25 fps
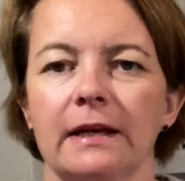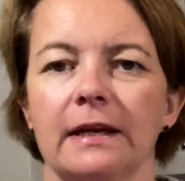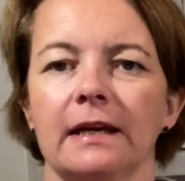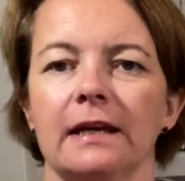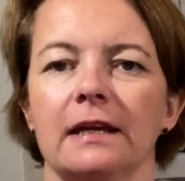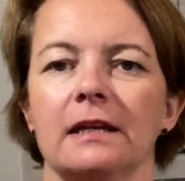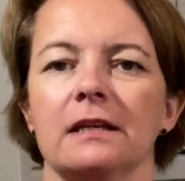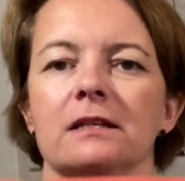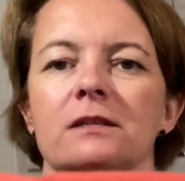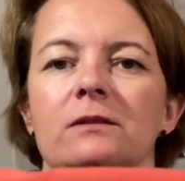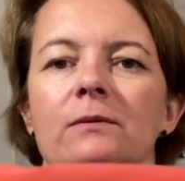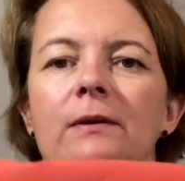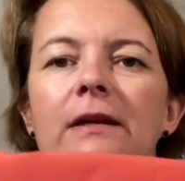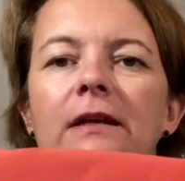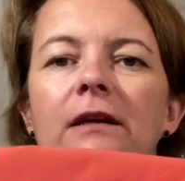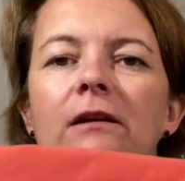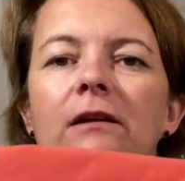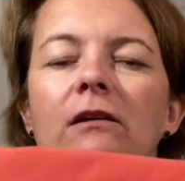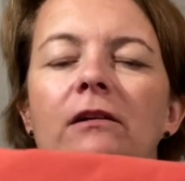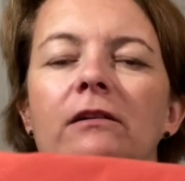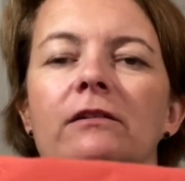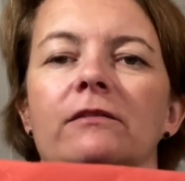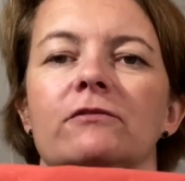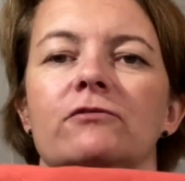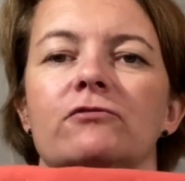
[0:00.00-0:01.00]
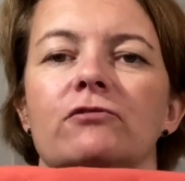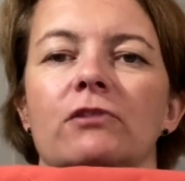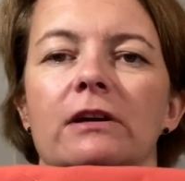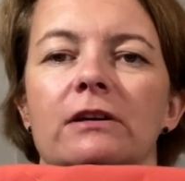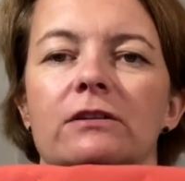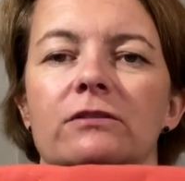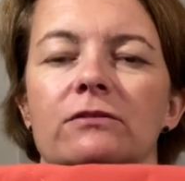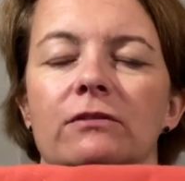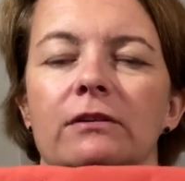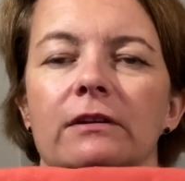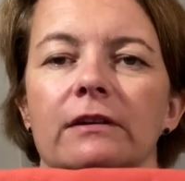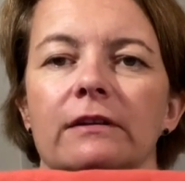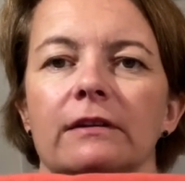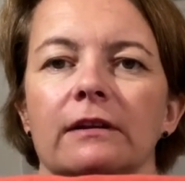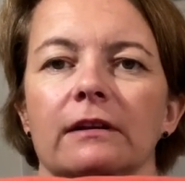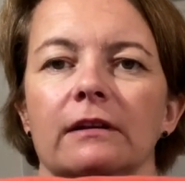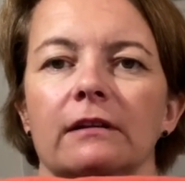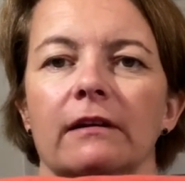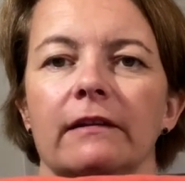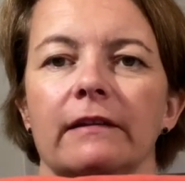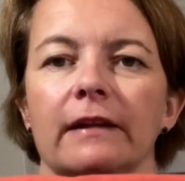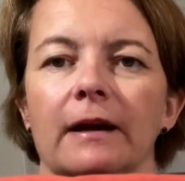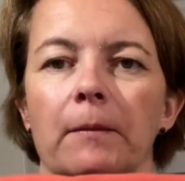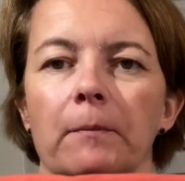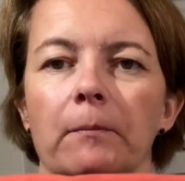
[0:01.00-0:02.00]
it into any kind of dress or anything
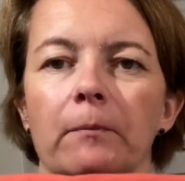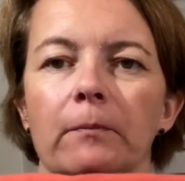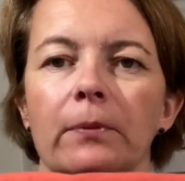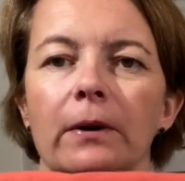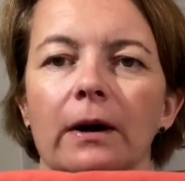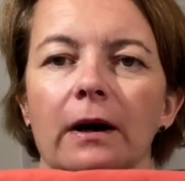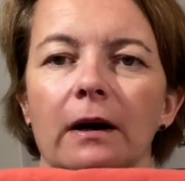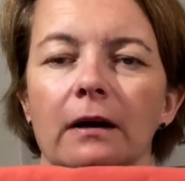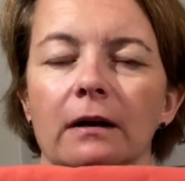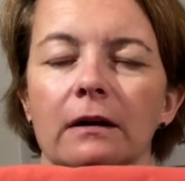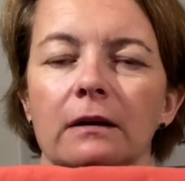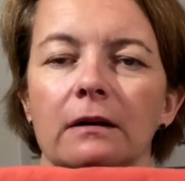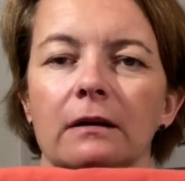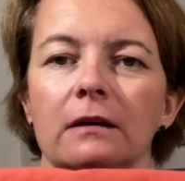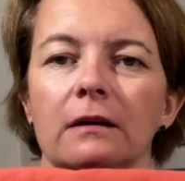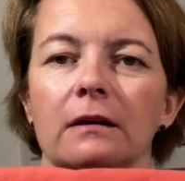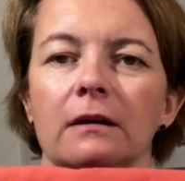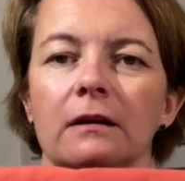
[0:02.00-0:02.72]
like that, but